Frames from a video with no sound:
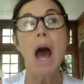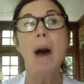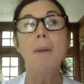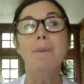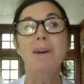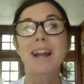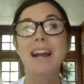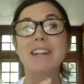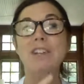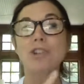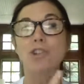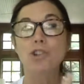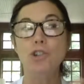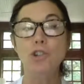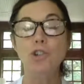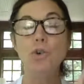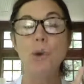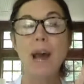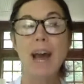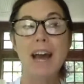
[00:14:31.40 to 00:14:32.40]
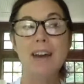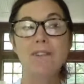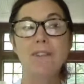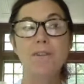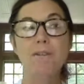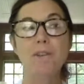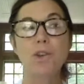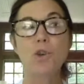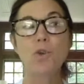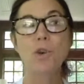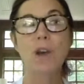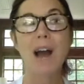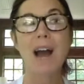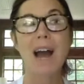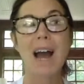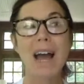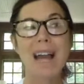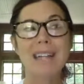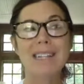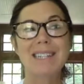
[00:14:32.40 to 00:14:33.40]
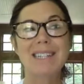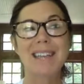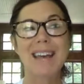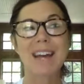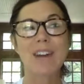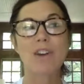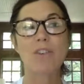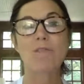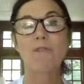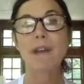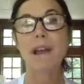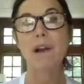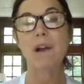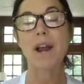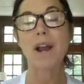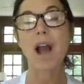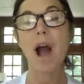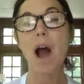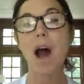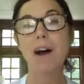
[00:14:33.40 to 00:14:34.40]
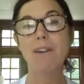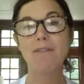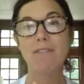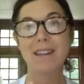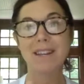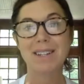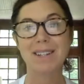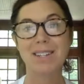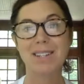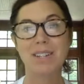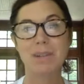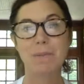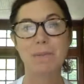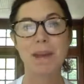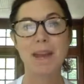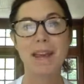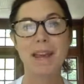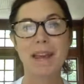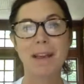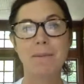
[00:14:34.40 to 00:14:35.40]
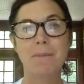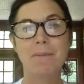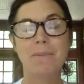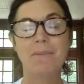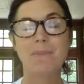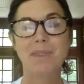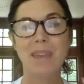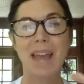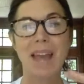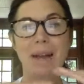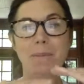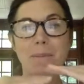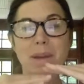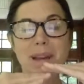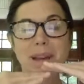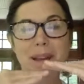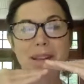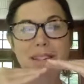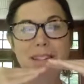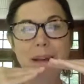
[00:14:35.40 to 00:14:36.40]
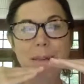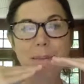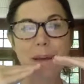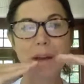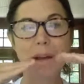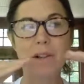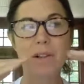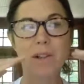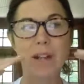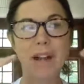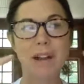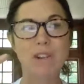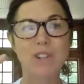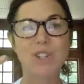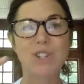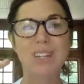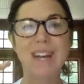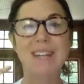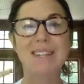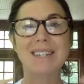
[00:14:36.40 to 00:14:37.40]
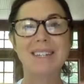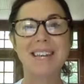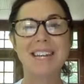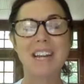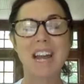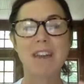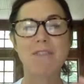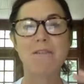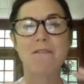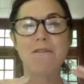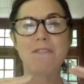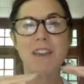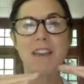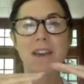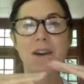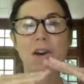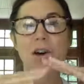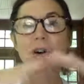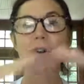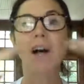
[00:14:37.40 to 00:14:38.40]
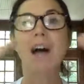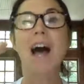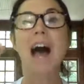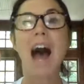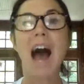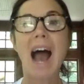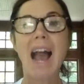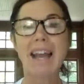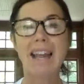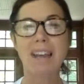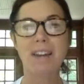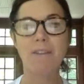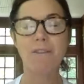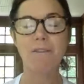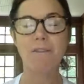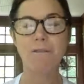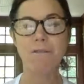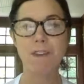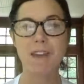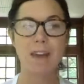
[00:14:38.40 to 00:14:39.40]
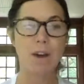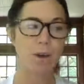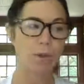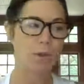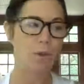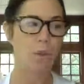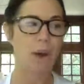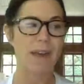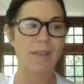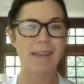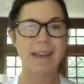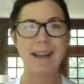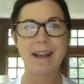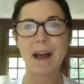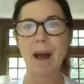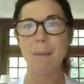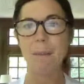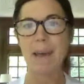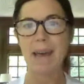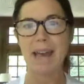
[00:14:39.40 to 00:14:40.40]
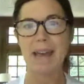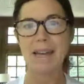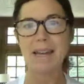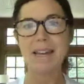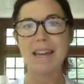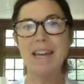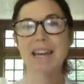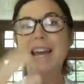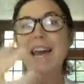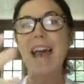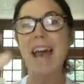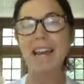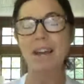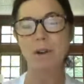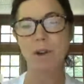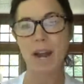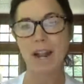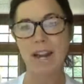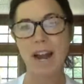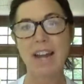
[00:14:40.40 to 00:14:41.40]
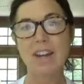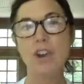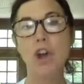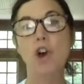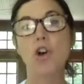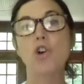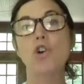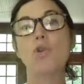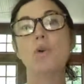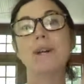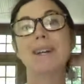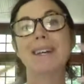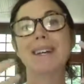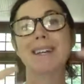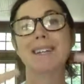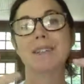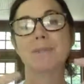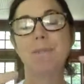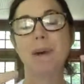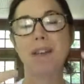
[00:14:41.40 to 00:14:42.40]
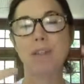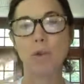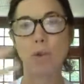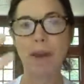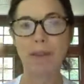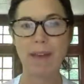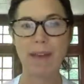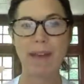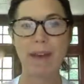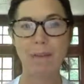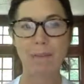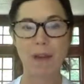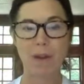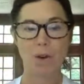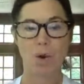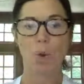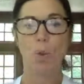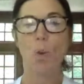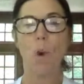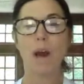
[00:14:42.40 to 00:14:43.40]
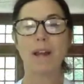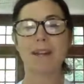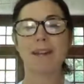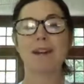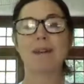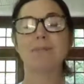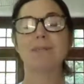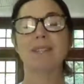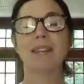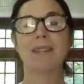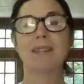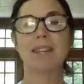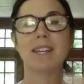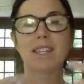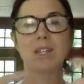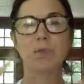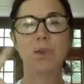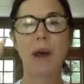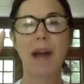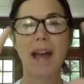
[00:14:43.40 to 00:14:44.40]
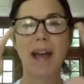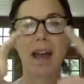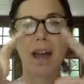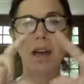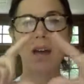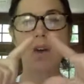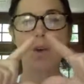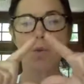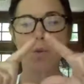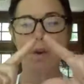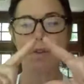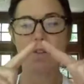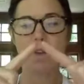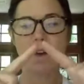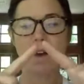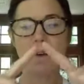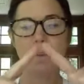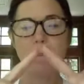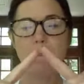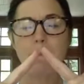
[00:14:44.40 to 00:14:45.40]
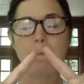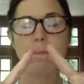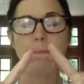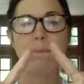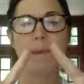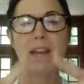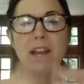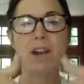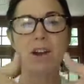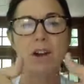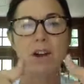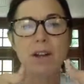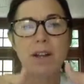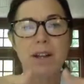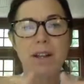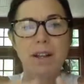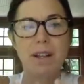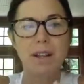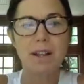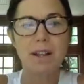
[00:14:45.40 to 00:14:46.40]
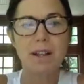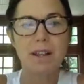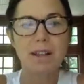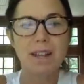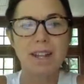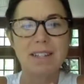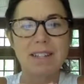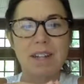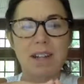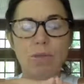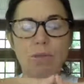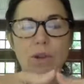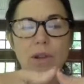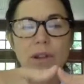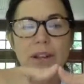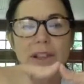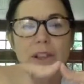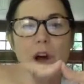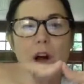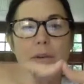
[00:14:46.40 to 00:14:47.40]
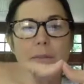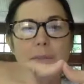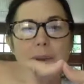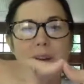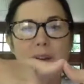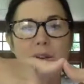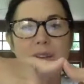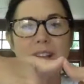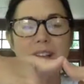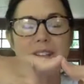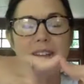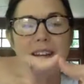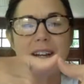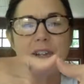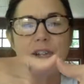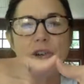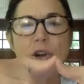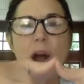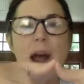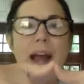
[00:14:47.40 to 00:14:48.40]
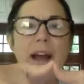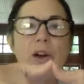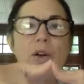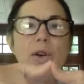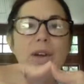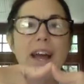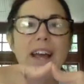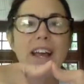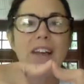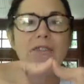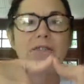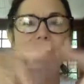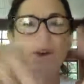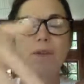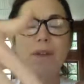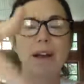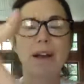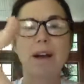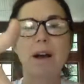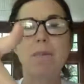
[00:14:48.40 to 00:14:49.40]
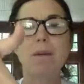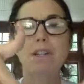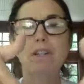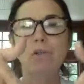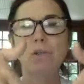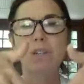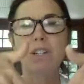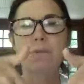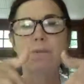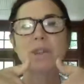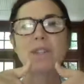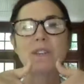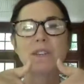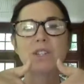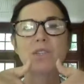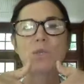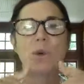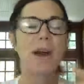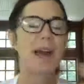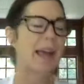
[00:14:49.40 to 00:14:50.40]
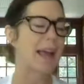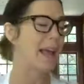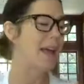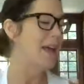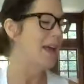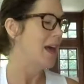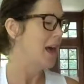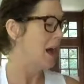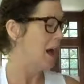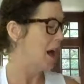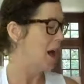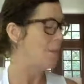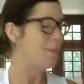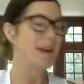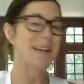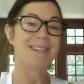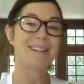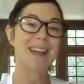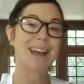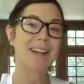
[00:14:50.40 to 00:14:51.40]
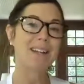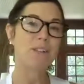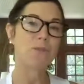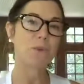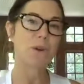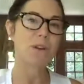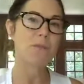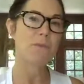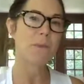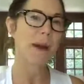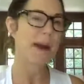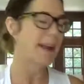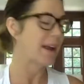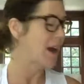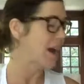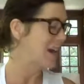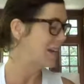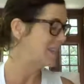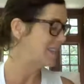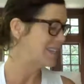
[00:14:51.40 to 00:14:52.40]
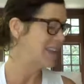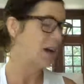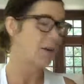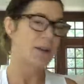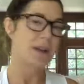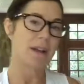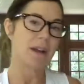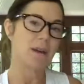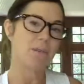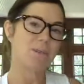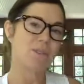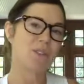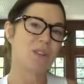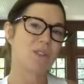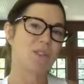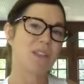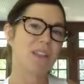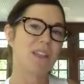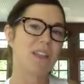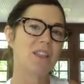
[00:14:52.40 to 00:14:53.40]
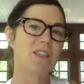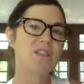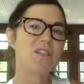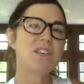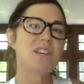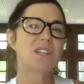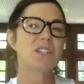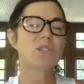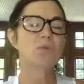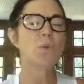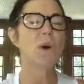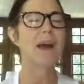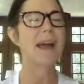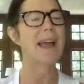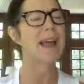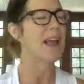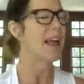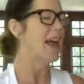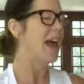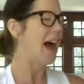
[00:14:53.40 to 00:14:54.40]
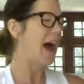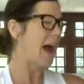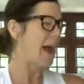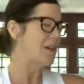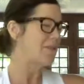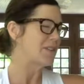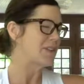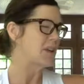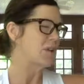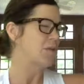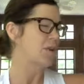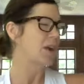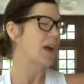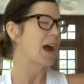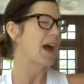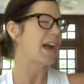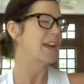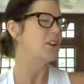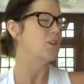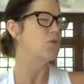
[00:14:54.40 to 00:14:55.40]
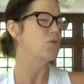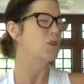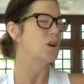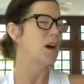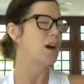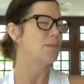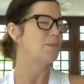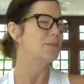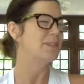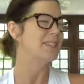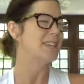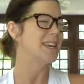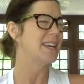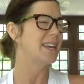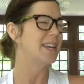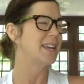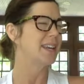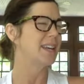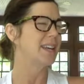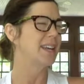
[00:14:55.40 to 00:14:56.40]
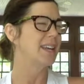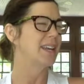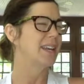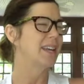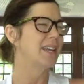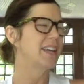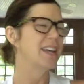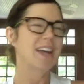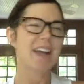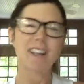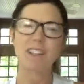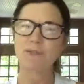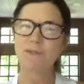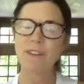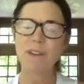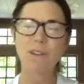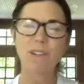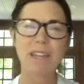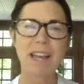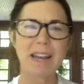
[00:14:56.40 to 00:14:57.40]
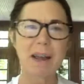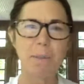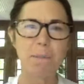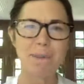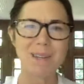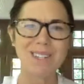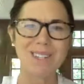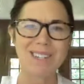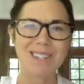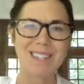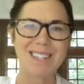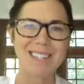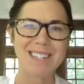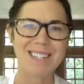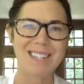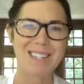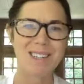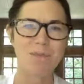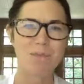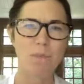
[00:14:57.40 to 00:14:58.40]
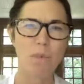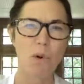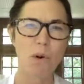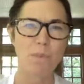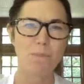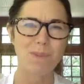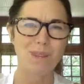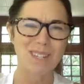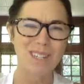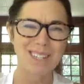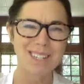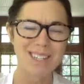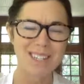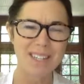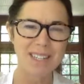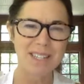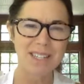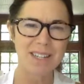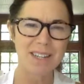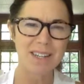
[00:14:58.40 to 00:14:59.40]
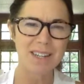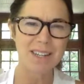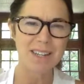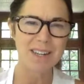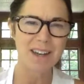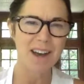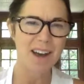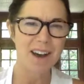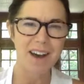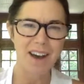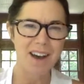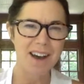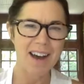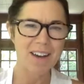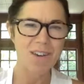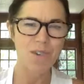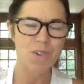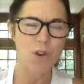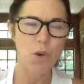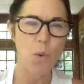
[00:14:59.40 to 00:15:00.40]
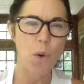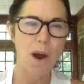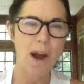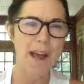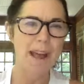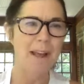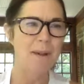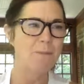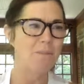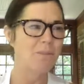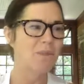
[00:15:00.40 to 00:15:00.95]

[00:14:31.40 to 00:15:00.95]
But I do have a few guides that are very obvious to me. And because I'm a clairsentient, I can feel the way they come in. And I know who it is by the way they come in. One comes in this way with a beard. That's a really long beard. That's like a triangle. And I can feel that coming towards me this way. My dad is one of my guides now. He comes in this way. I have another guide who comes in. It feels like a business, more business. I don't know why.